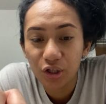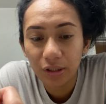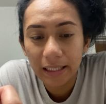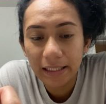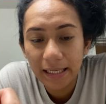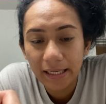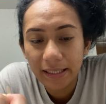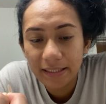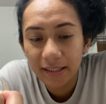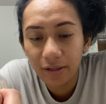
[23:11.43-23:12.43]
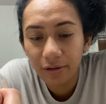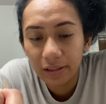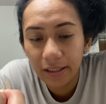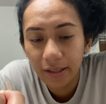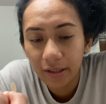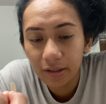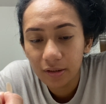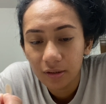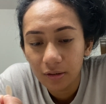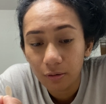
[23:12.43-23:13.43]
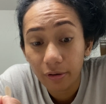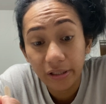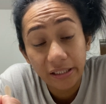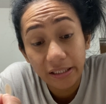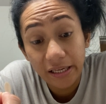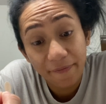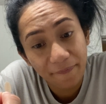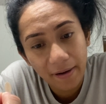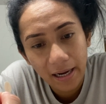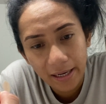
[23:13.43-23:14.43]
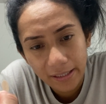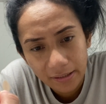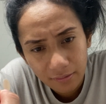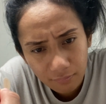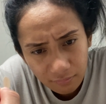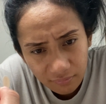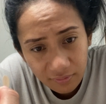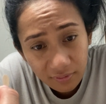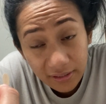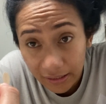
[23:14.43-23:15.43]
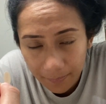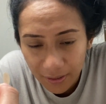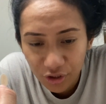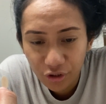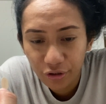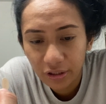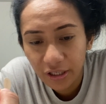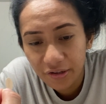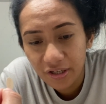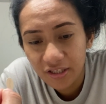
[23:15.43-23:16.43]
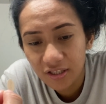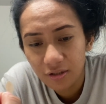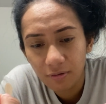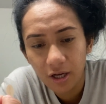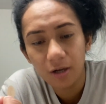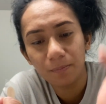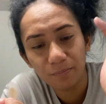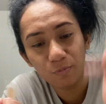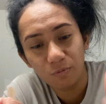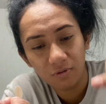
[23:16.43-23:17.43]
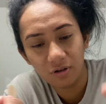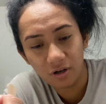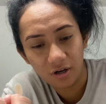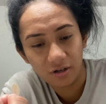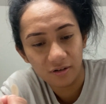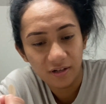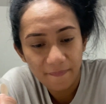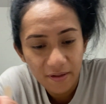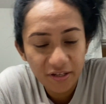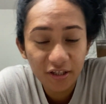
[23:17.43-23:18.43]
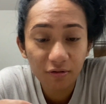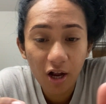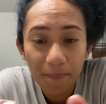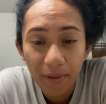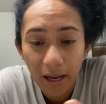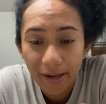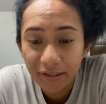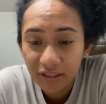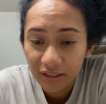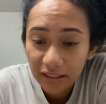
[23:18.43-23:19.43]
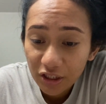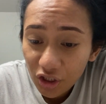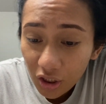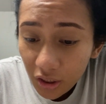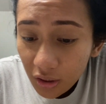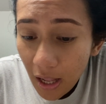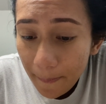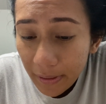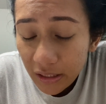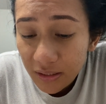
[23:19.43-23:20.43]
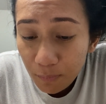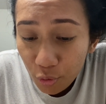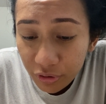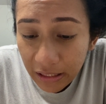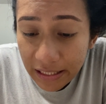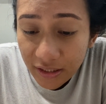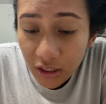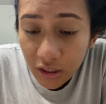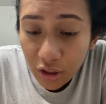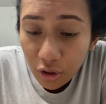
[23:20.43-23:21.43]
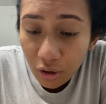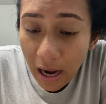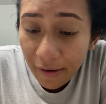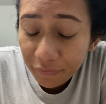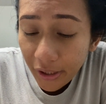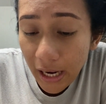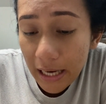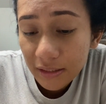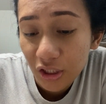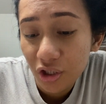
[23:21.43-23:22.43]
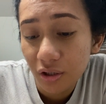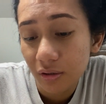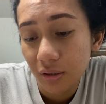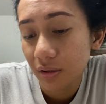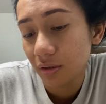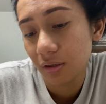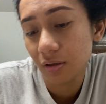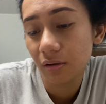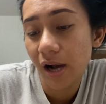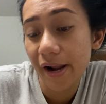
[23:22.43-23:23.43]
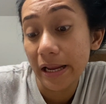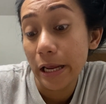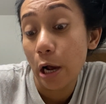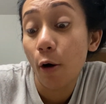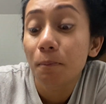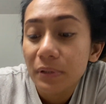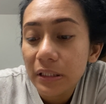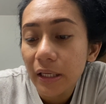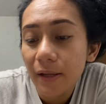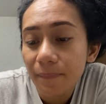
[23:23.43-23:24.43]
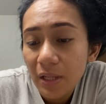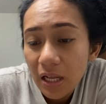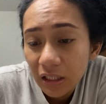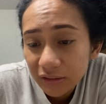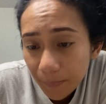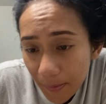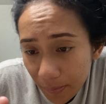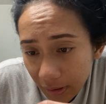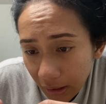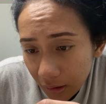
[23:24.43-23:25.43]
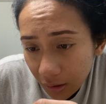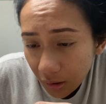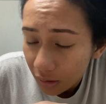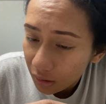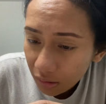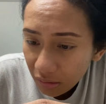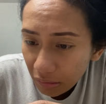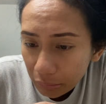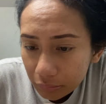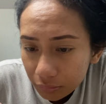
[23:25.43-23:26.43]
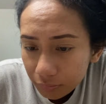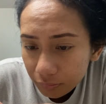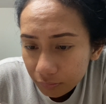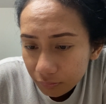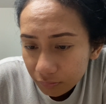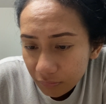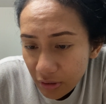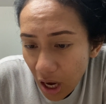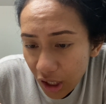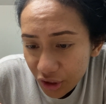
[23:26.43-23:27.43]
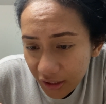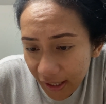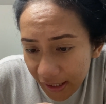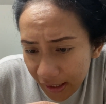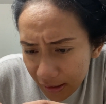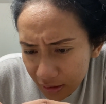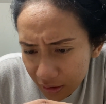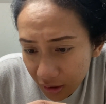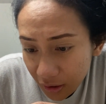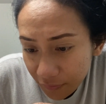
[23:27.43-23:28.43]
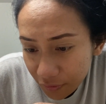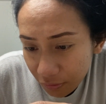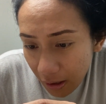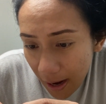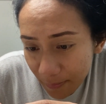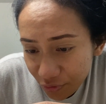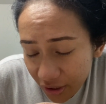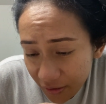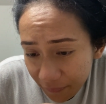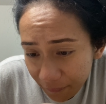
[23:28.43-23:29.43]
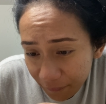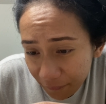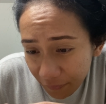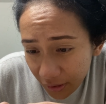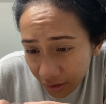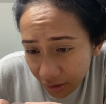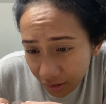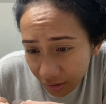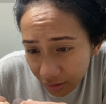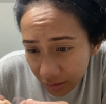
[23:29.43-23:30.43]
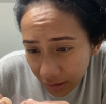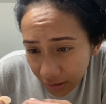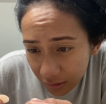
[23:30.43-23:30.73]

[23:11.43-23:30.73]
So like again, I said earlier, or if I didn't mention earlier, this is to help girl this is to help the anesthesia because most cases you know after the anesthesia this you know kind of helps it because some people get you know nauseated and stuff so i'm trying to figure like